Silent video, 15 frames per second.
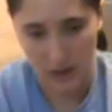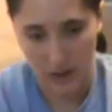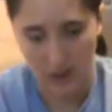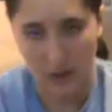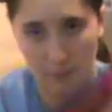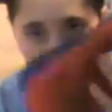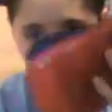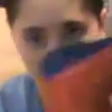
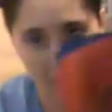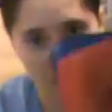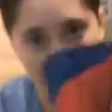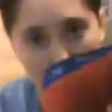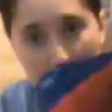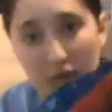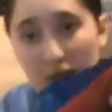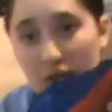I'm thinking
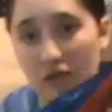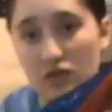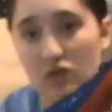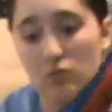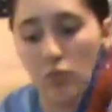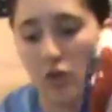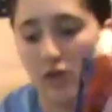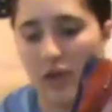about getting
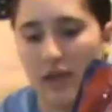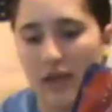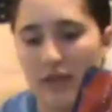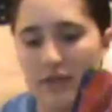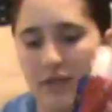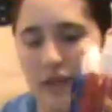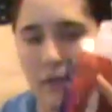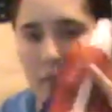2 more. Like I
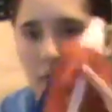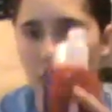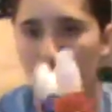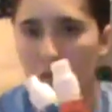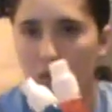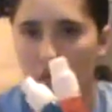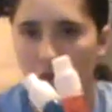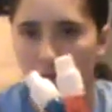said, I'm going to
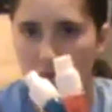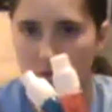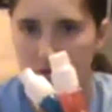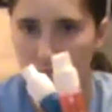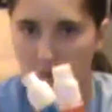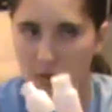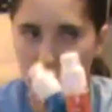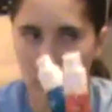go to the dollar
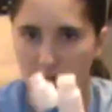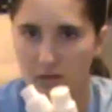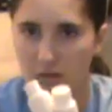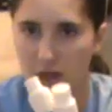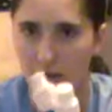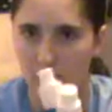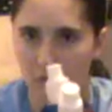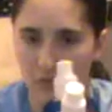store and try the
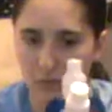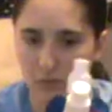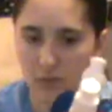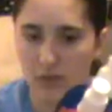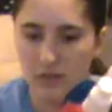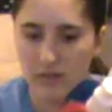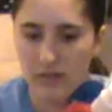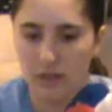dollar store
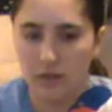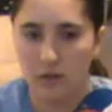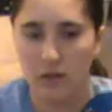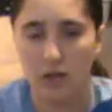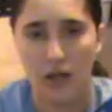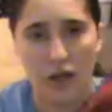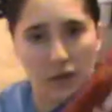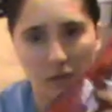ones out.
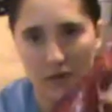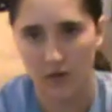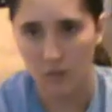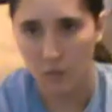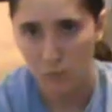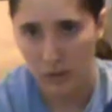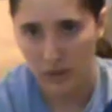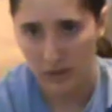They
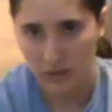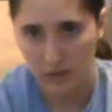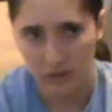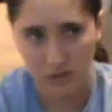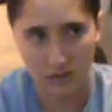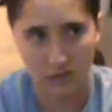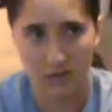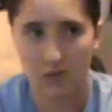don't weigh
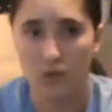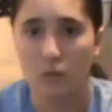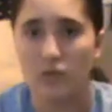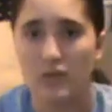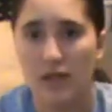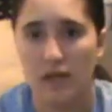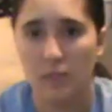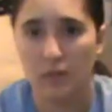anything. They don't
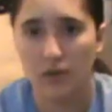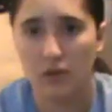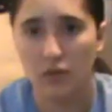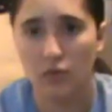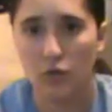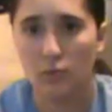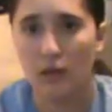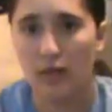take up any
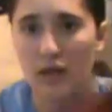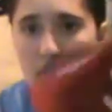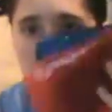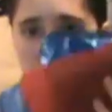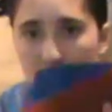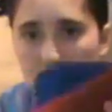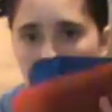room. I can stuff